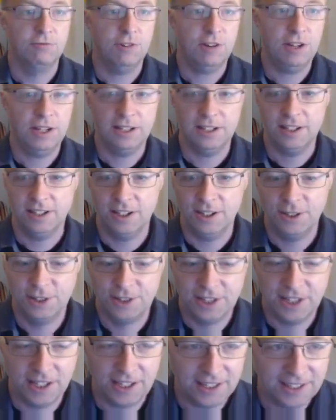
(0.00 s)
Right,
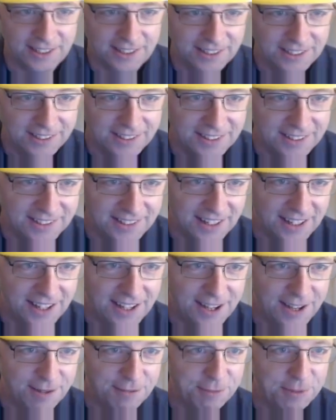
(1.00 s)
okay.
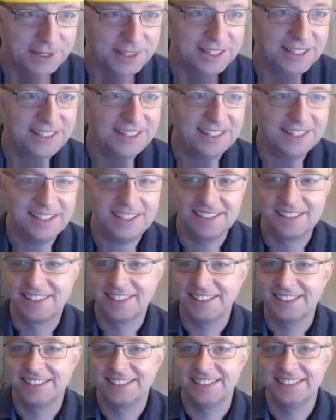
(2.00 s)
With any luck,
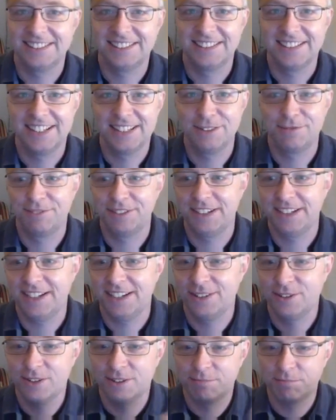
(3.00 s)
this is another
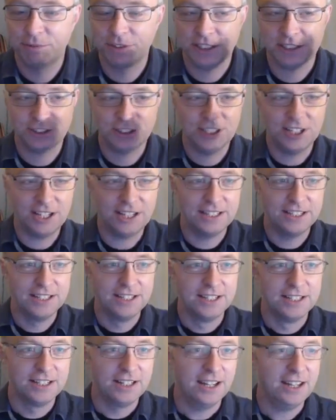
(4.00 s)
video of production line.
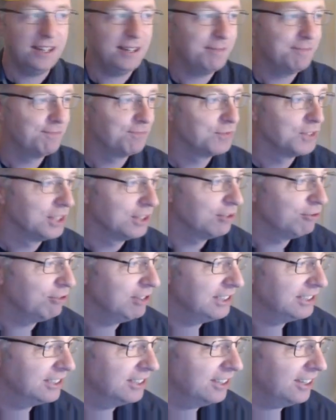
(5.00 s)
The
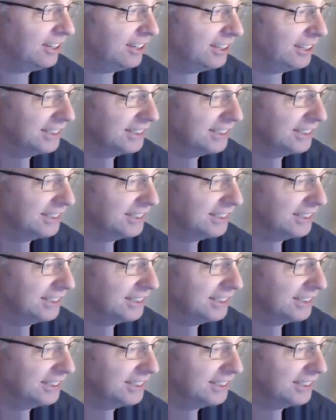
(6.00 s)
reason that